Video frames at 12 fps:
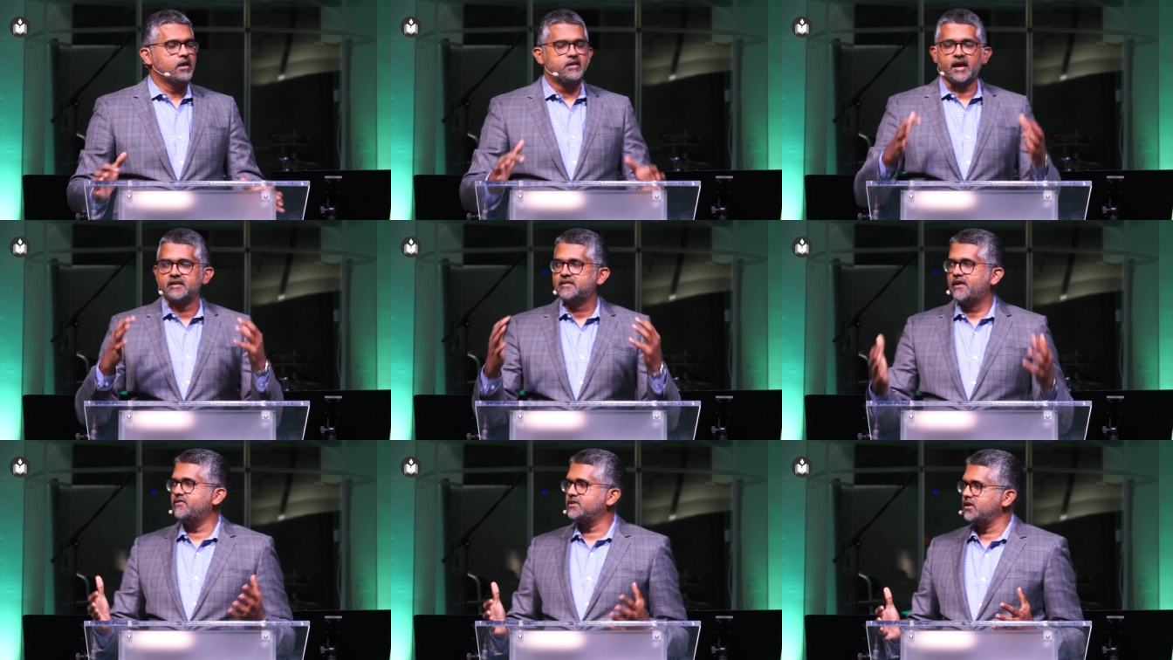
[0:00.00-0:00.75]
it
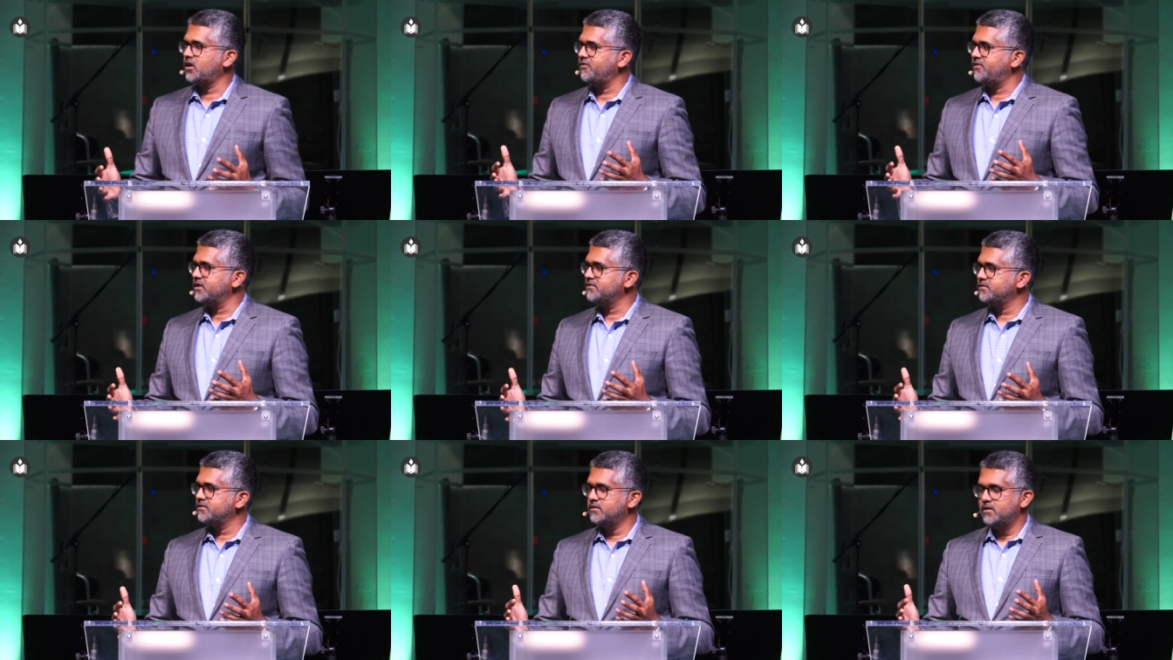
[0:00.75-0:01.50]
takes everything of us
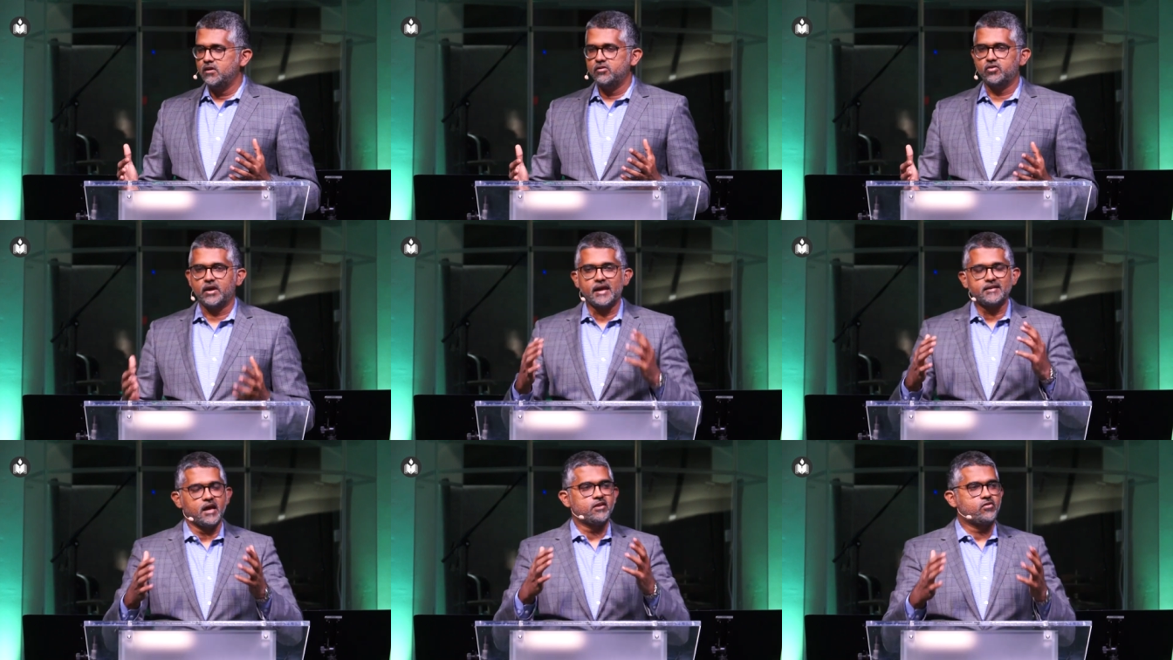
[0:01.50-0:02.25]
to
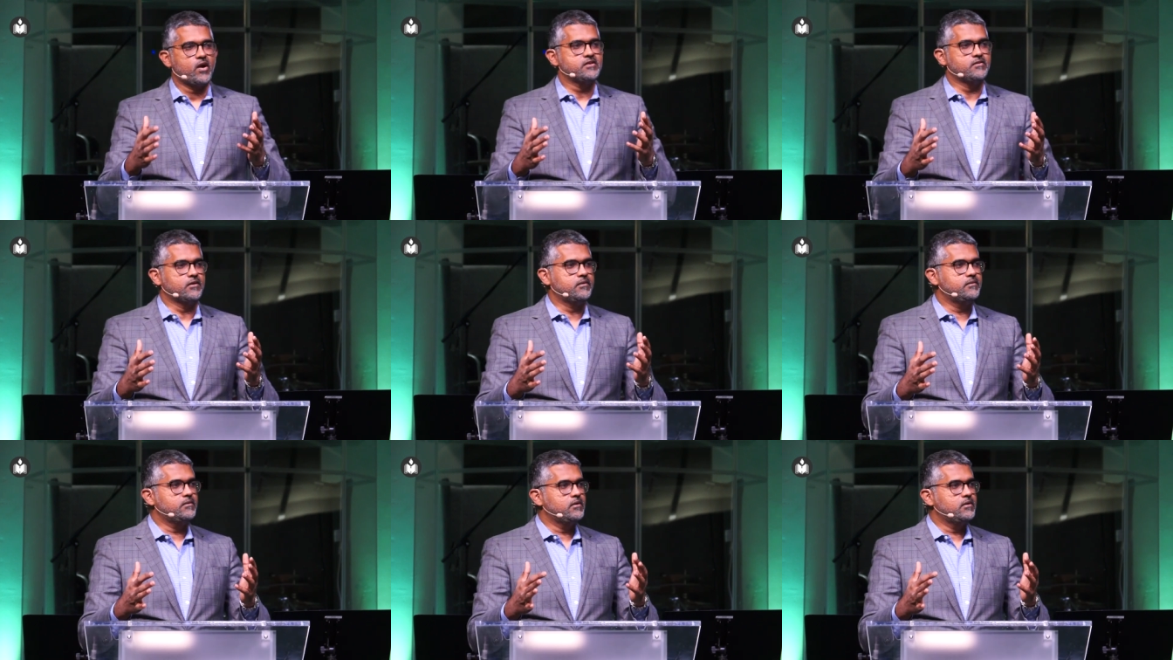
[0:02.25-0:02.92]
get that treasure.